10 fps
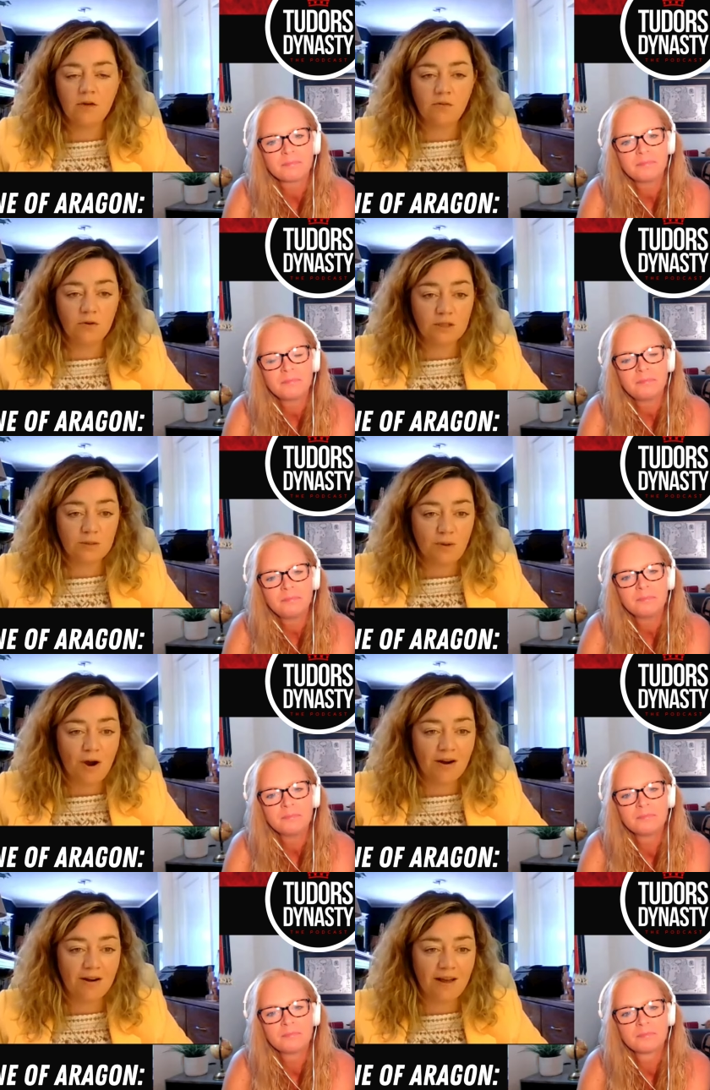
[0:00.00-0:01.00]
Speaker 1: If you're
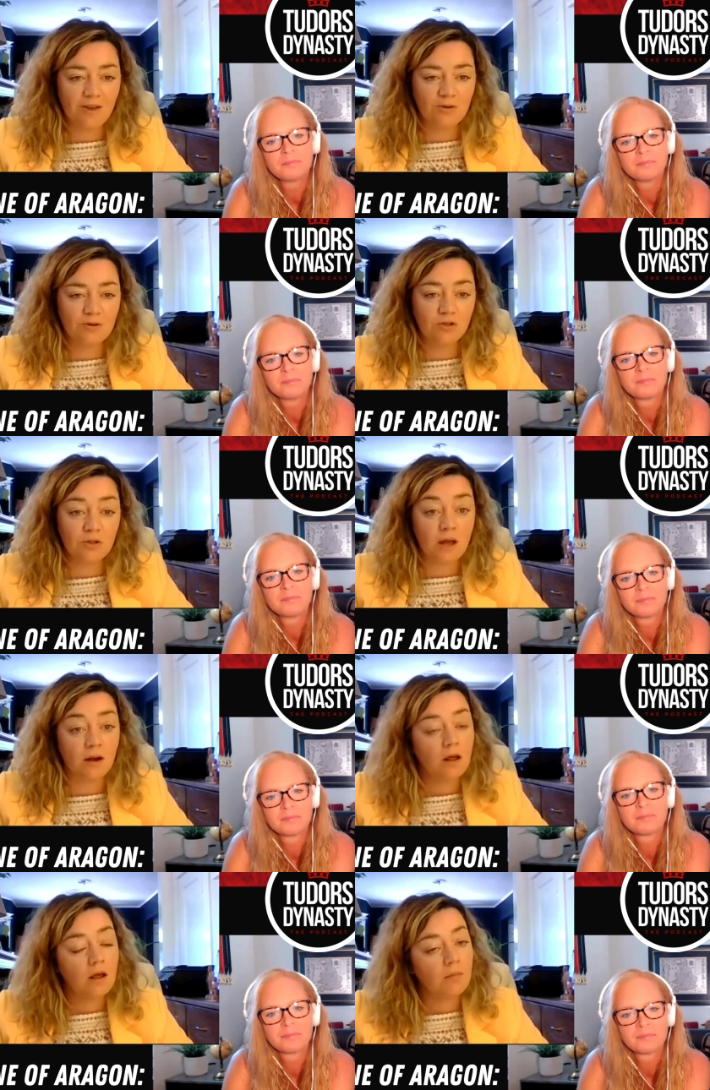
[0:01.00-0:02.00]
smart and you choose
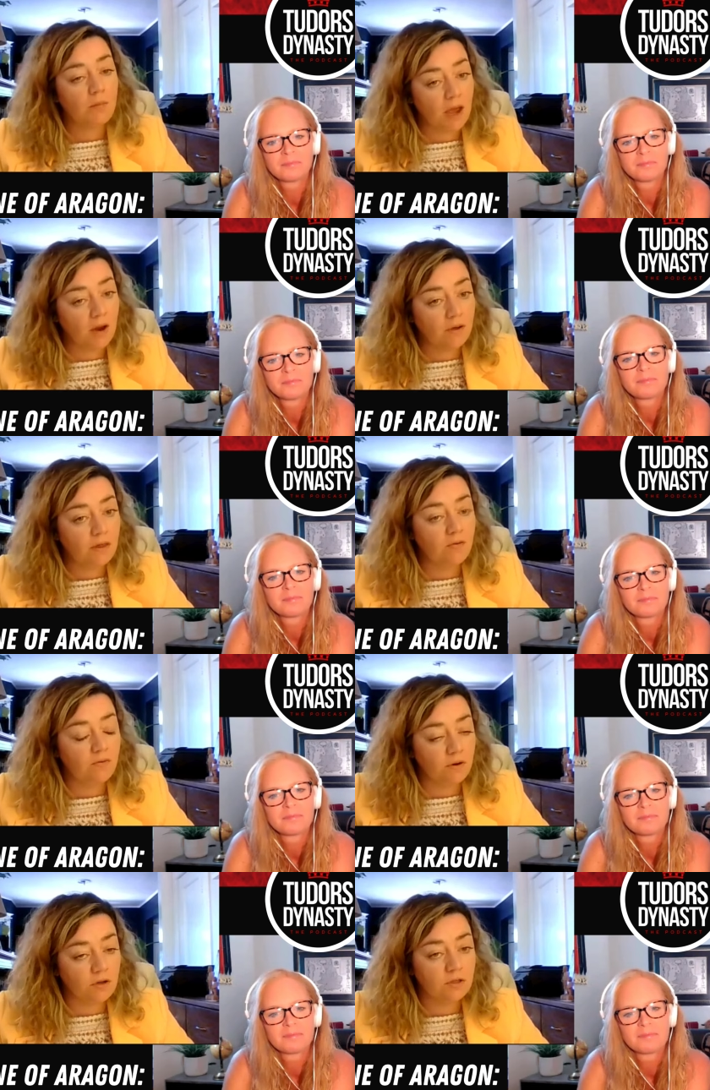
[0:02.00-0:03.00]
and Mary the
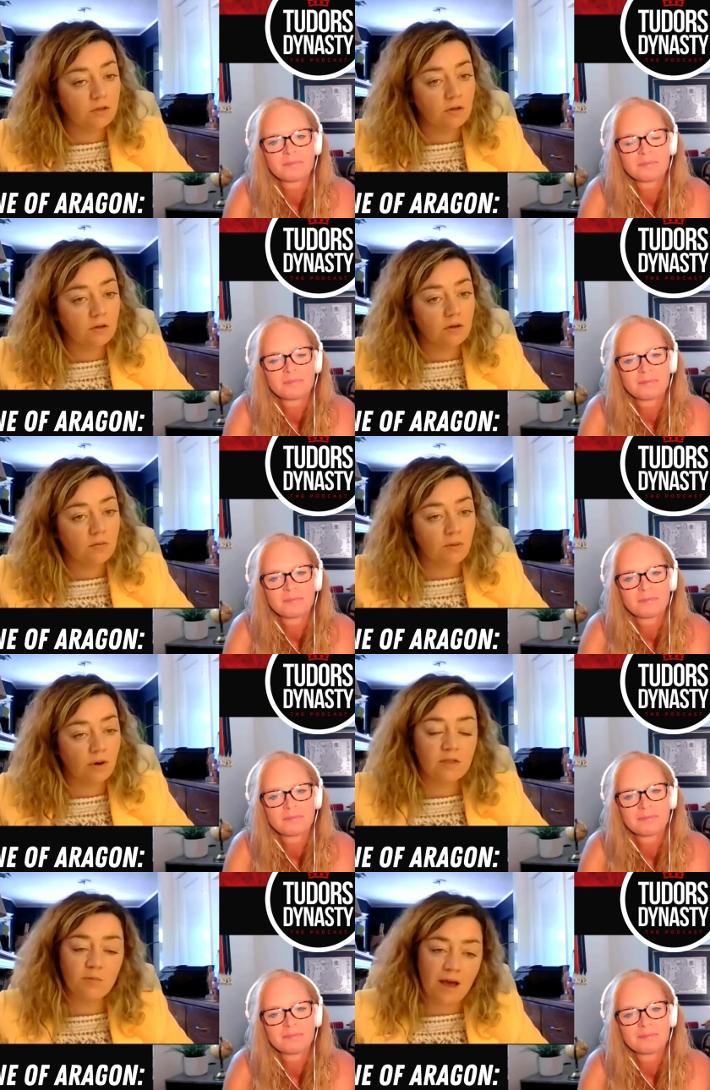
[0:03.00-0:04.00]
First
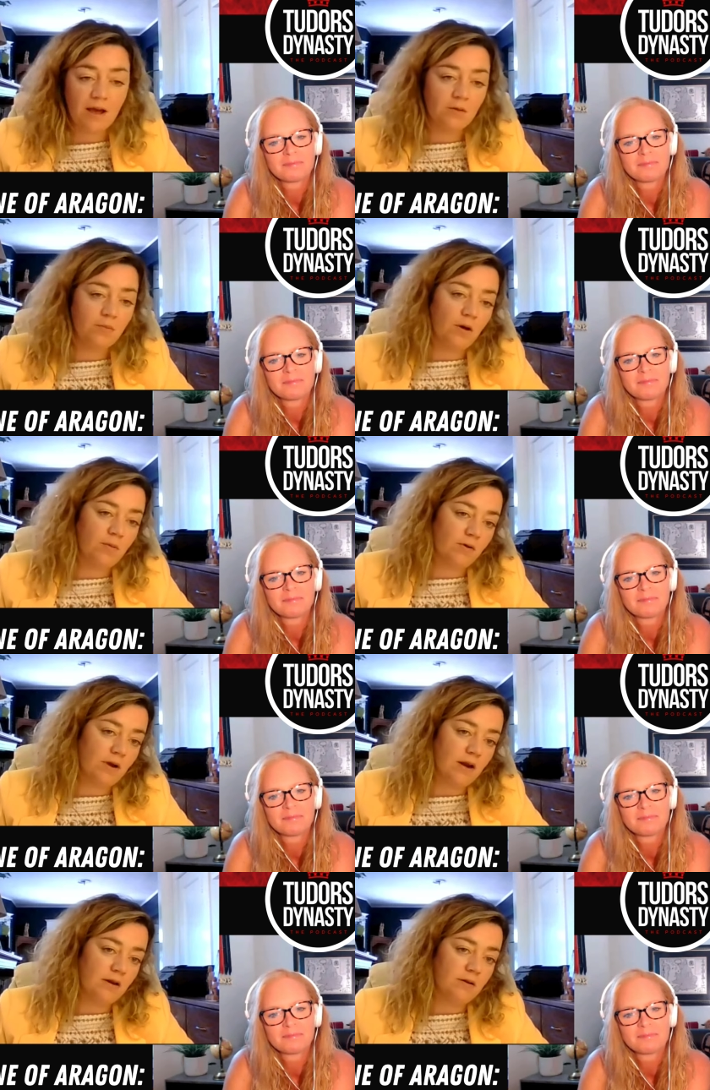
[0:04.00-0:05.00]
brings back the
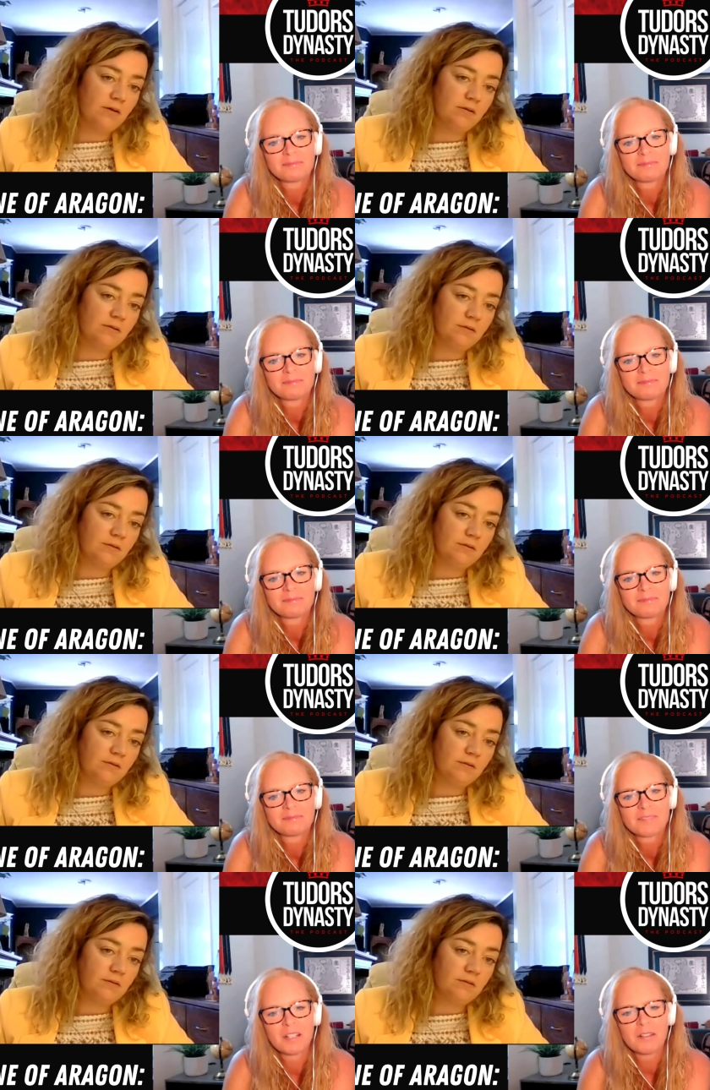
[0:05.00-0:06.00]
pomegranate.
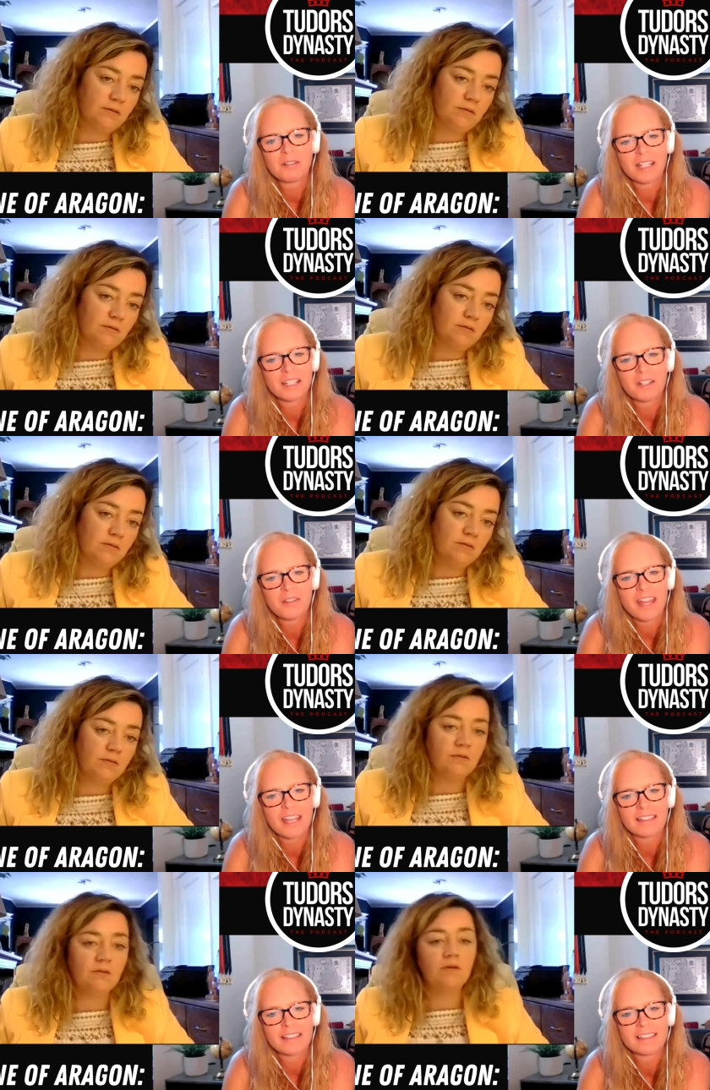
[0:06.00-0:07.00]
Speaker 2: Oh, I didn't know
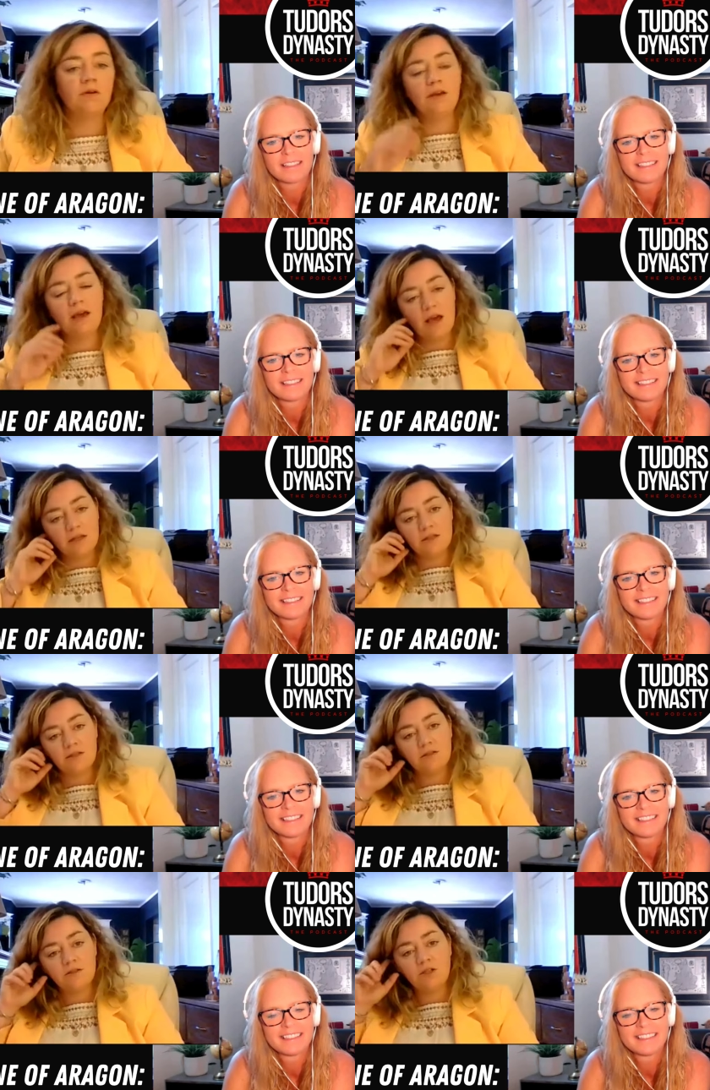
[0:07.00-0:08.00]
that.
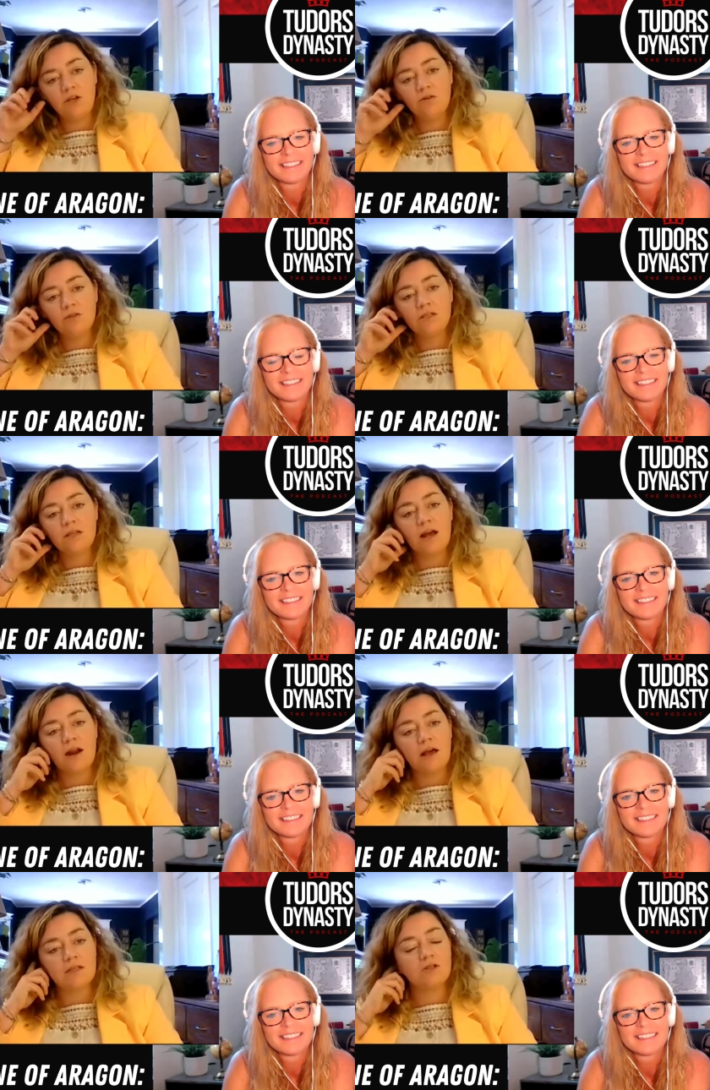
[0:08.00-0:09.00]
Speaker 1: Yes, she uses
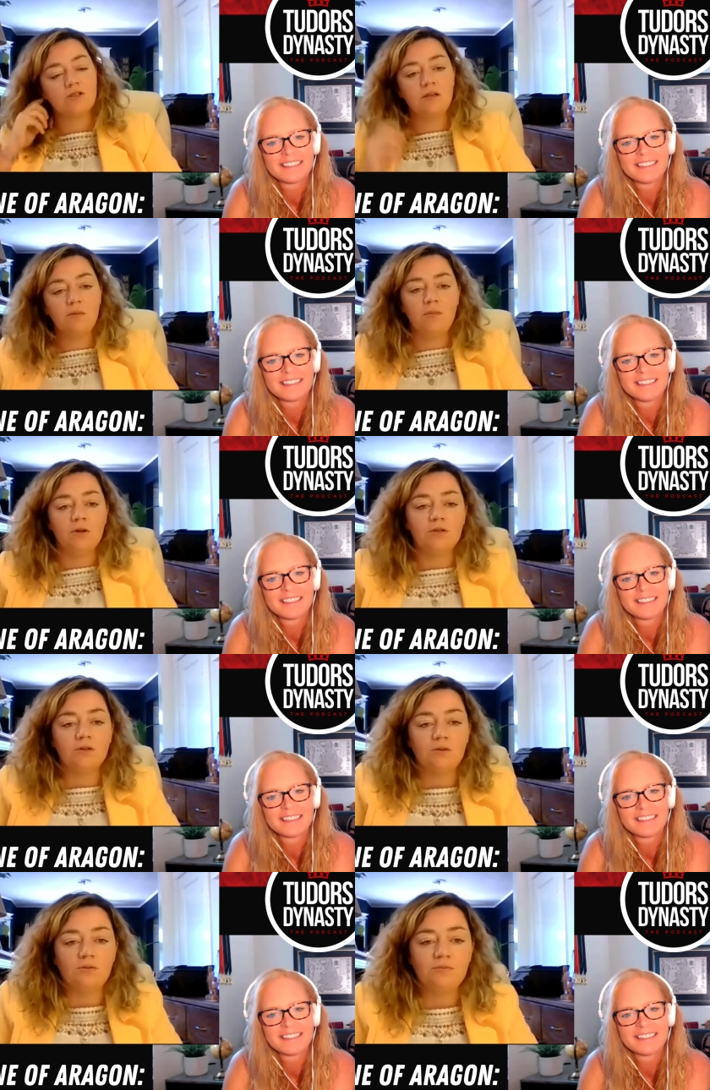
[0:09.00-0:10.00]
that as her symbol
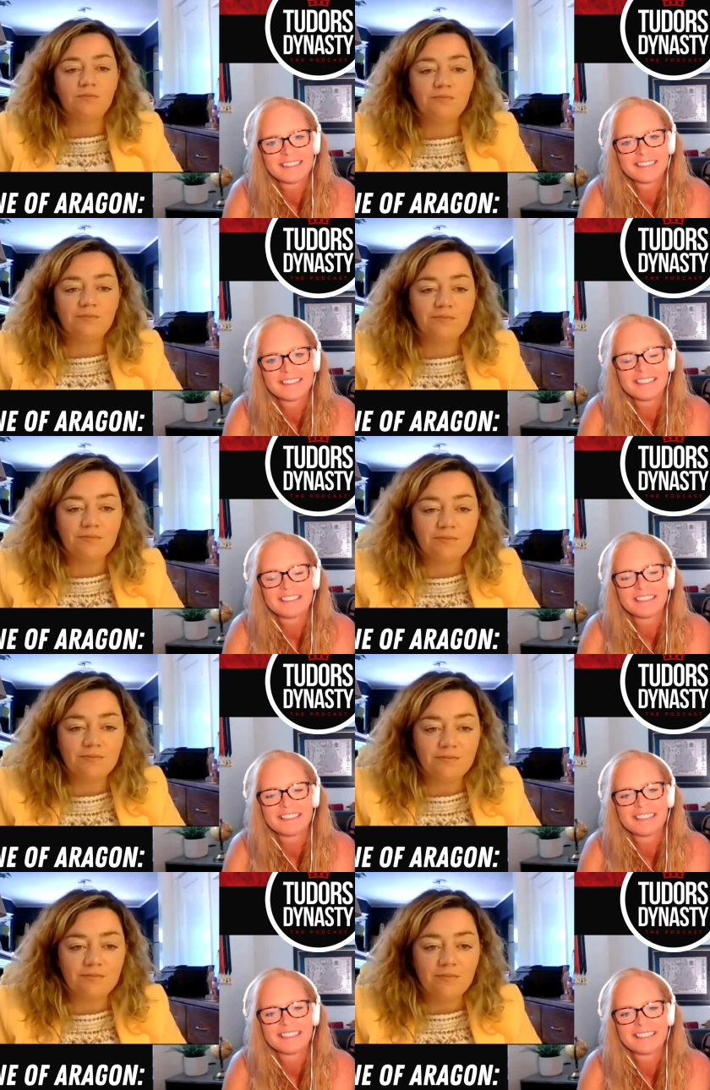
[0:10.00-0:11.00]
too. Huh.
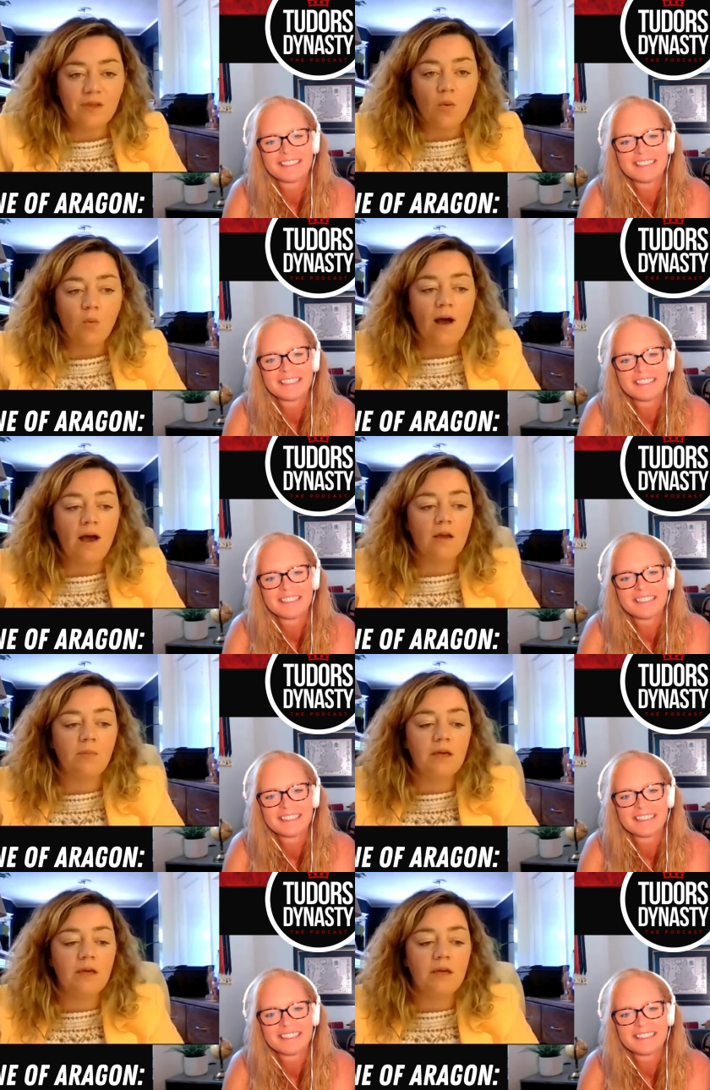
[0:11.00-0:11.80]
Why?